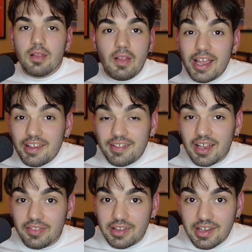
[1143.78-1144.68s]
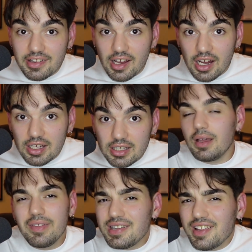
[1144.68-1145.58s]
Like he said in the TikTok,
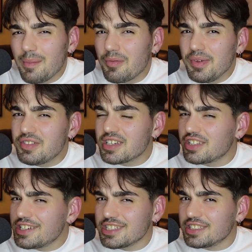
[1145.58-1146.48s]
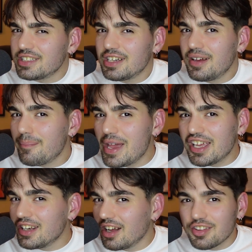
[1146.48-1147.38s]
this type of music doesn't make
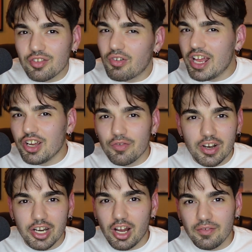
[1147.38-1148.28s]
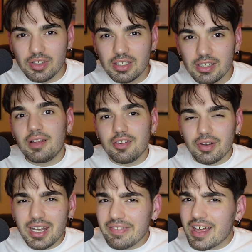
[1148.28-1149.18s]
it onto the radio very often, so
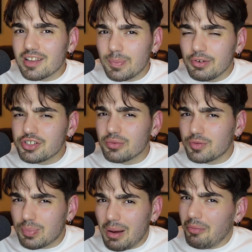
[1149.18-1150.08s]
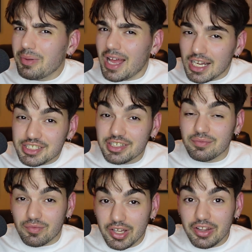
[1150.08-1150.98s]
getting that exposure was probably actually
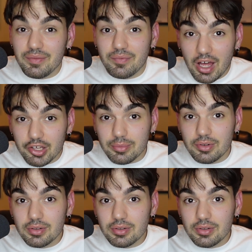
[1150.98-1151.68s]
really valuable.